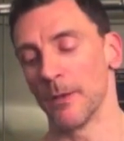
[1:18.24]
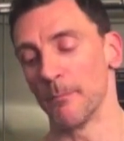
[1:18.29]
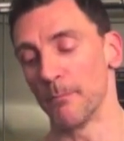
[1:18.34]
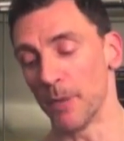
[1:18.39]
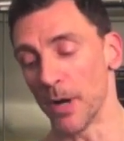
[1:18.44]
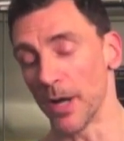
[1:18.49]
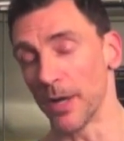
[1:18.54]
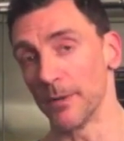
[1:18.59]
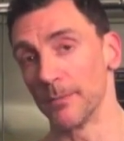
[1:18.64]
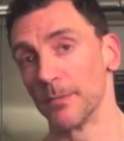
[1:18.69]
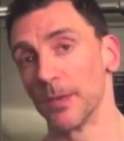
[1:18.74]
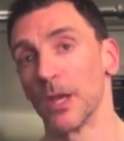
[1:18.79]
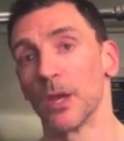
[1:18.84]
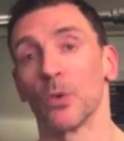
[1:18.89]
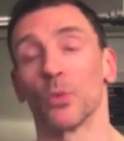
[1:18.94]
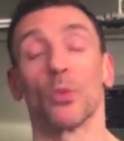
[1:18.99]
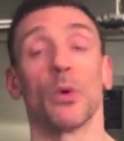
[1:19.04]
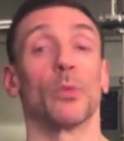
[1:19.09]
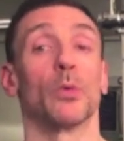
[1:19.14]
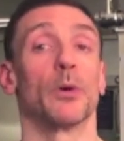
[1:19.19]
But
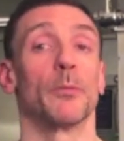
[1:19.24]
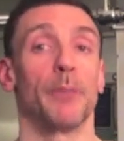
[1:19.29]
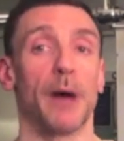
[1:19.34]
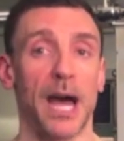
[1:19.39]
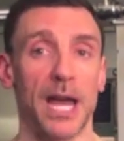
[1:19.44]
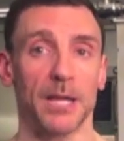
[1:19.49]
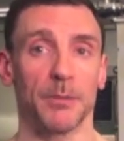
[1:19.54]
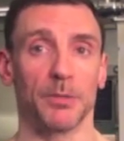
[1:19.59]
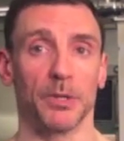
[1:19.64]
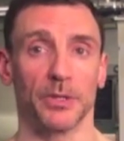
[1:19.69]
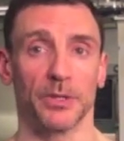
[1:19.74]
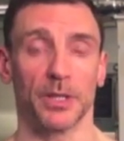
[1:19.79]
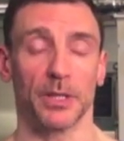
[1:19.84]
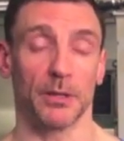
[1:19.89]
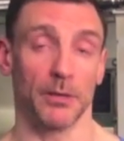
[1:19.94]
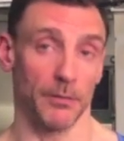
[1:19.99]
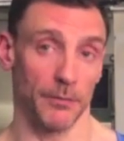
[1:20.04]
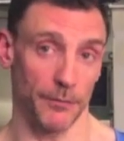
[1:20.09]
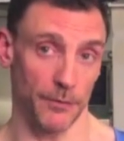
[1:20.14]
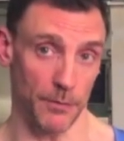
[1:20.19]
when we're bodybuilding,
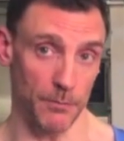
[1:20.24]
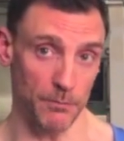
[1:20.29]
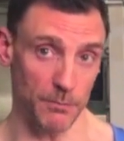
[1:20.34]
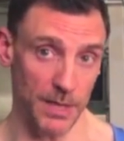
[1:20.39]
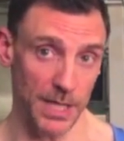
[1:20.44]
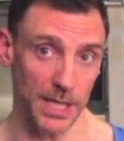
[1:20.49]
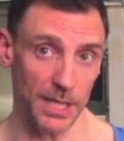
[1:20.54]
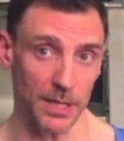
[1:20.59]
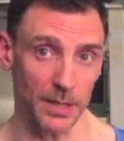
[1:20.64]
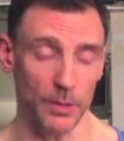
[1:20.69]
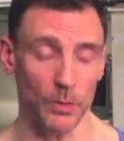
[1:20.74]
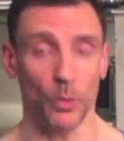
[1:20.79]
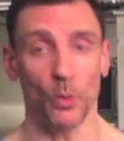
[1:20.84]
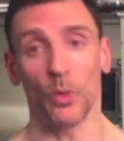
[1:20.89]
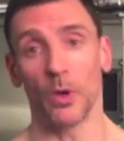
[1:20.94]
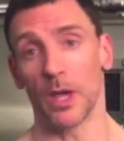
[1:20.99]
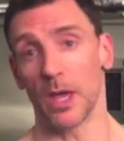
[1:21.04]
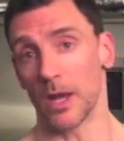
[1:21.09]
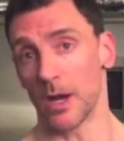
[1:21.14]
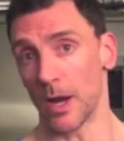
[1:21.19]
for me,
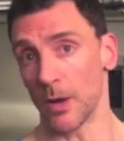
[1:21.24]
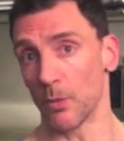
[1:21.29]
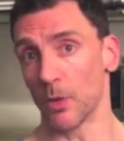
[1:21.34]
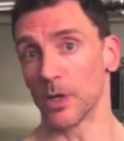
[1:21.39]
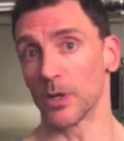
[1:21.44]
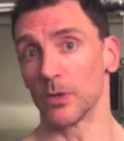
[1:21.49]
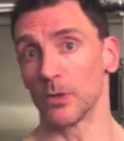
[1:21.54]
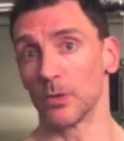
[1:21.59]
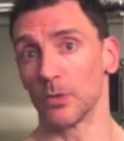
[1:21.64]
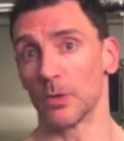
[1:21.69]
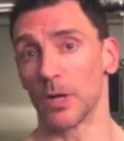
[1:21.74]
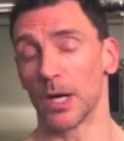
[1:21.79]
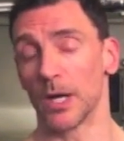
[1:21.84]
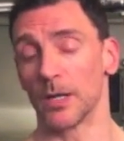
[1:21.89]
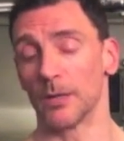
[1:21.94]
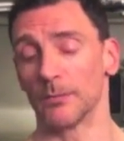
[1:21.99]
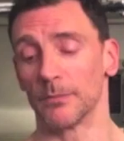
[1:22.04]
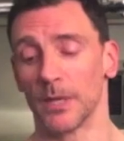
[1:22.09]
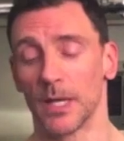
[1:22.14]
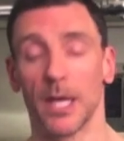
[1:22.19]
and I want to
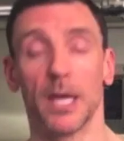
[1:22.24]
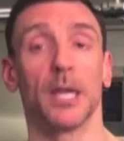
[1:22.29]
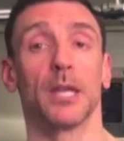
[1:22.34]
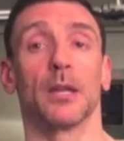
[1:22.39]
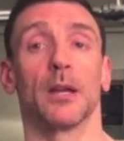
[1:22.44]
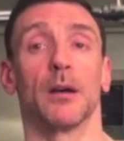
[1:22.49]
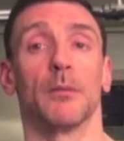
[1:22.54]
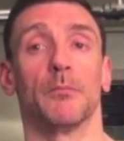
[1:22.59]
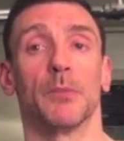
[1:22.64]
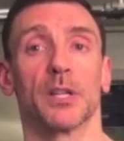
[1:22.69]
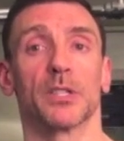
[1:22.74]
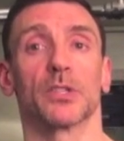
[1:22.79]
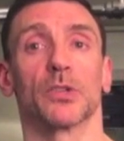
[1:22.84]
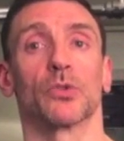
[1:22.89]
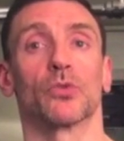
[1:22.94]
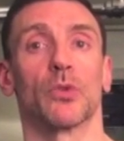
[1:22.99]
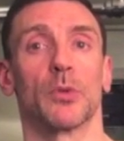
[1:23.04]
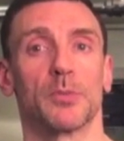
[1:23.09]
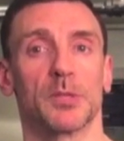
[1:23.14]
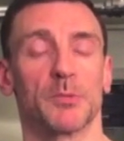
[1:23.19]
hit a muscle
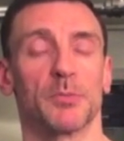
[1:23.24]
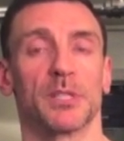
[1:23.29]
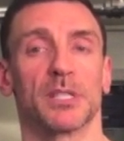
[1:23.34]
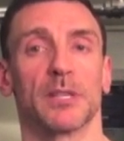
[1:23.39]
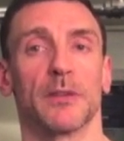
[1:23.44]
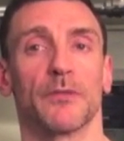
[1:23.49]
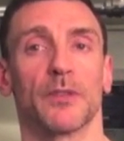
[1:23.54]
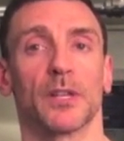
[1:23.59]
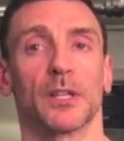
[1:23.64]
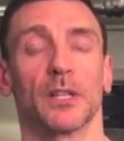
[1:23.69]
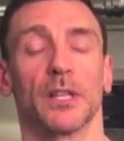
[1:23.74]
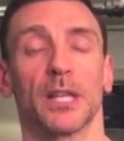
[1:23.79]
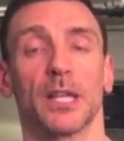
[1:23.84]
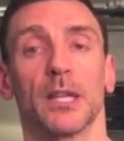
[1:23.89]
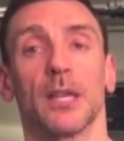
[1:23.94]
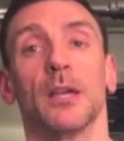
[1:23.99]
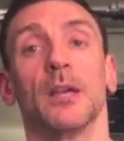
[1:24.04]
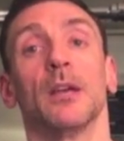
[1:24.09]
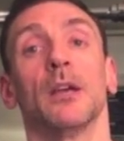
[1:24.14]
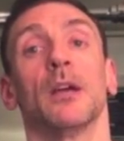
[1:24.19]
group specifically,
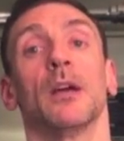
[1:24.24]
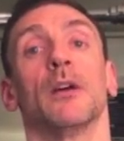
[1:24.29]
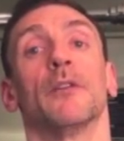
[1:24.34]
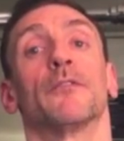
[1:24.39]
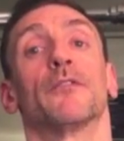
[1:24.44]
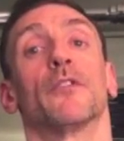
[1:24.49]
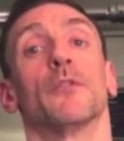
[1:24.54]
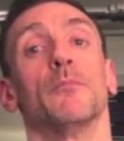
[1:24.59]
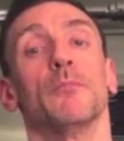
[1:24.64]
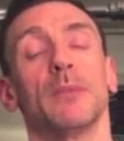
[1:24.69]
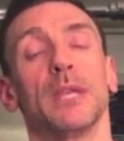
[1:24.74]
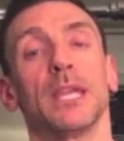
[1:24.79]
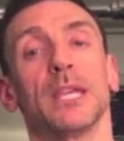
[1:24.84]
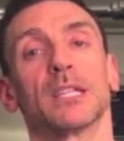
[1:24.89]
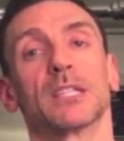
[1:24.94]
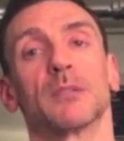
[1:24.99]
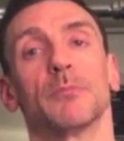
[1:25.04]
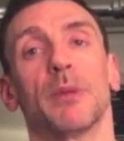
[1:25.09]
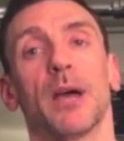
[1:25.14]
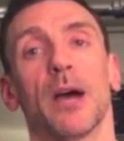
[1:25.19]
for me
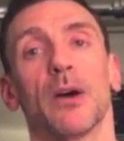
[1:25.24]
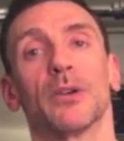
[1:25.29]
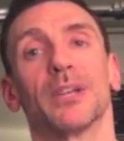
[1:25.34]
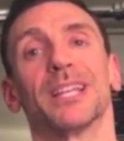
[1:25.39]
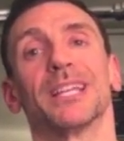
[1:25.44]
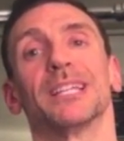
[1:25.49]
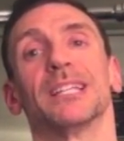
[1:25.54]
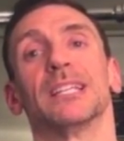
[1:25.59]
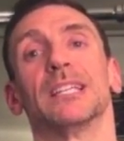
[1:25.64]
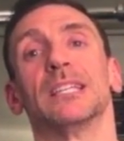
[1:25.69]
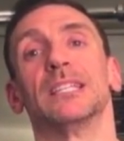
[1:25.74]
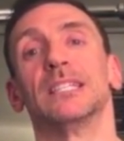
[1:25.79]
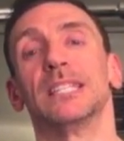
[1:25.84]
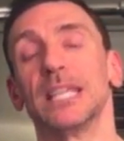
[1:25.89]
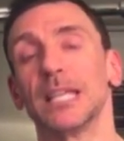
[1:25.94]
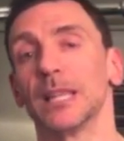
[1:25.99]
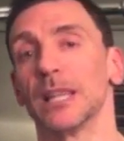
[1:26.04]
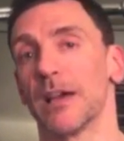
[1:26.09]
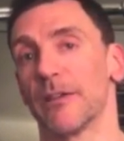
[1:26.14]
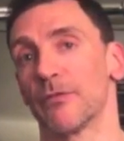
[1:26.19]
it's about
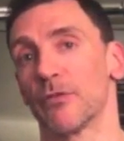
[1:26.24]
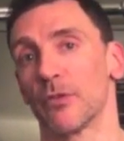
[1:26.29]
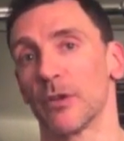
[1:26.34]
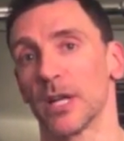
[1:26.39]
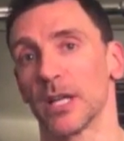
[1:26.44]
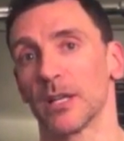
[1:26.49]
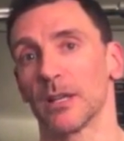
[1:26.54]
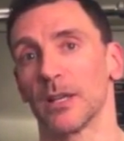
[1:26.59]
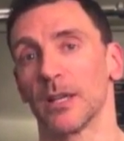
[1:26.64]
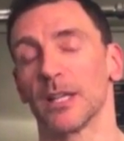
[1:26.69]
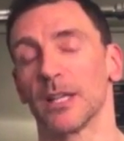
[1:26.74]
delevering.